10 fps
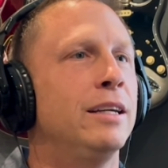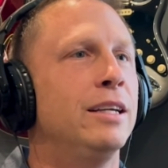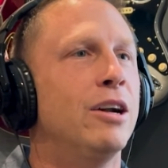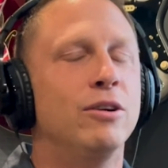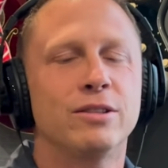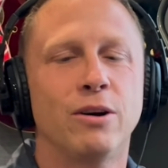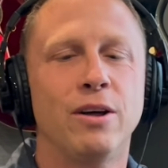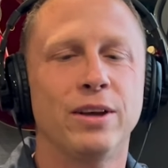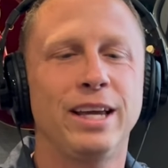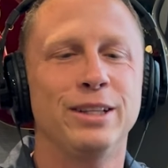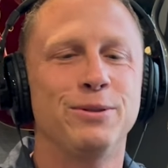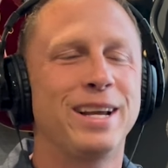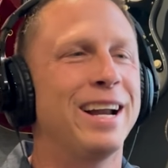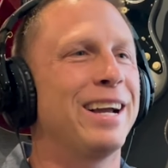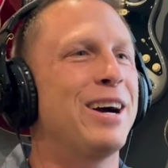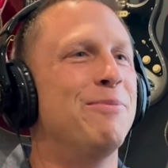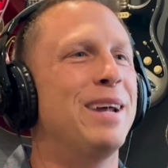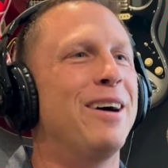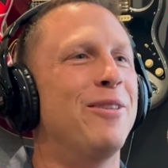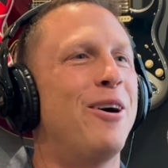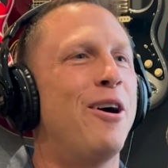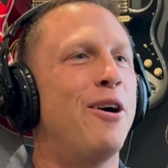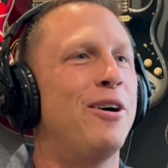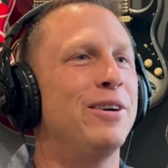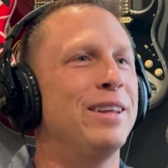and so all the kids would kind of come down the hall